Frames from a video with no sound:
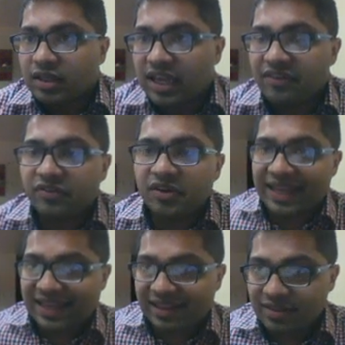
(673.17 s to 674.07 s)

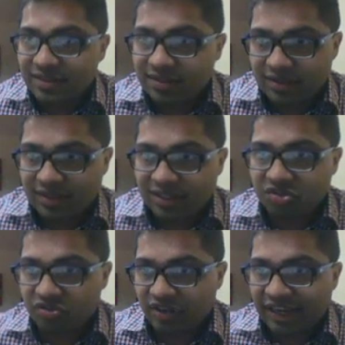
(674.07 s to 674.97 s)
Everyone else
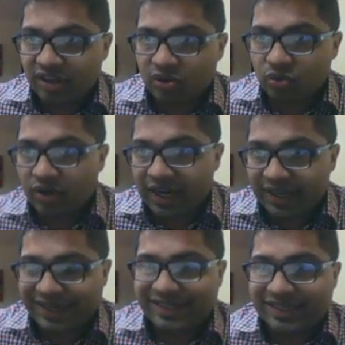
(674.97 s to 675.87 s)
is trading crude
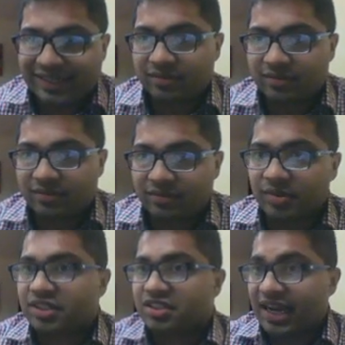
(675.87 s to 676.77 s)
at 80,
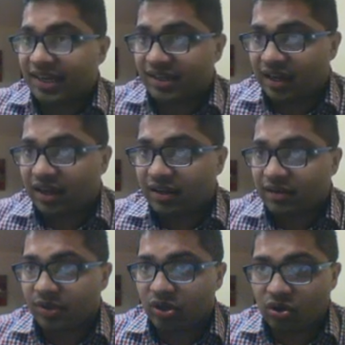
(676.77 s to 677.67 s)
but
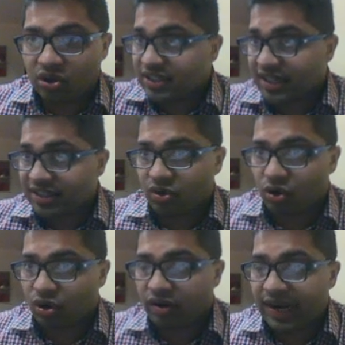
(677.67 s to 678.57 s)
China, because it has a
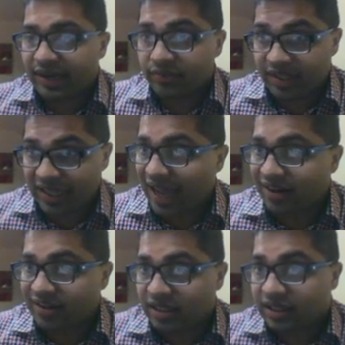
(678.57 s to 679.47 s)
contract with
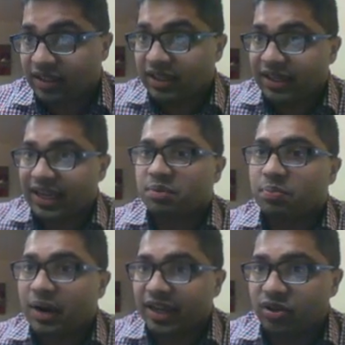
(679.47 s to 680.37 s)
Canada,
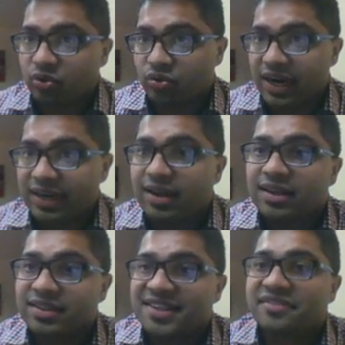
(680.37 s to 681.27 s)
can buy crude at
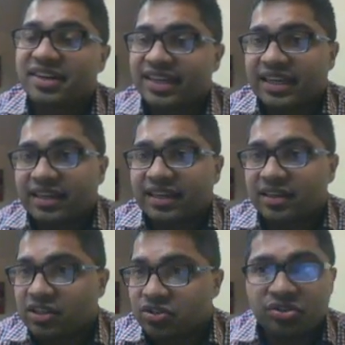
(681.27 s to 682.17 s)
70.
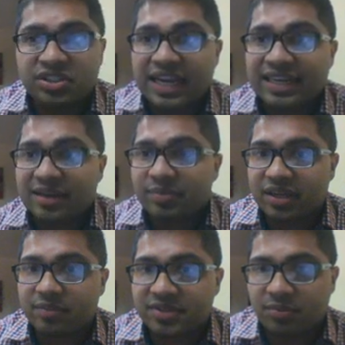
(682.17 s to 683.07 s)
So China
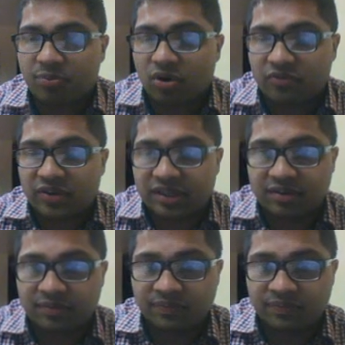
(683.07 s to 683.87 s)
becomes in profit.